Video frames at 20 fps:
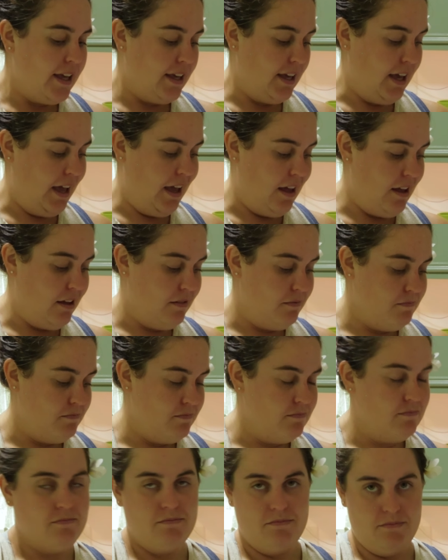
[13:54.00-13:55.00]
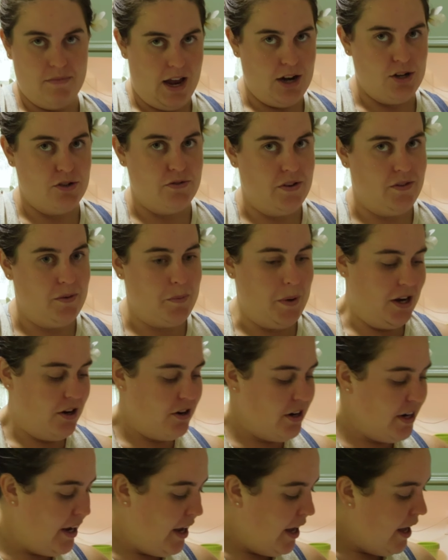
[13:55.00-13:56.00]
get at your favorite
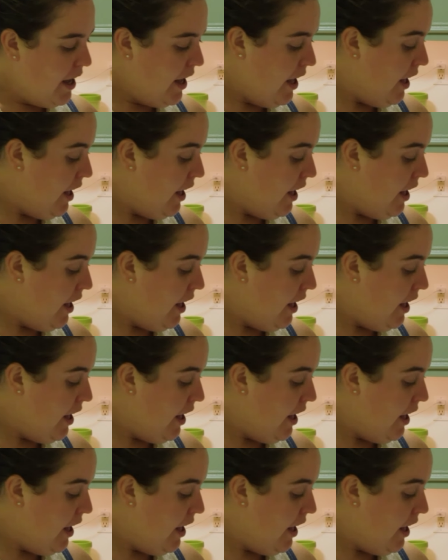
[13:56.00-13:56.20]
bakery.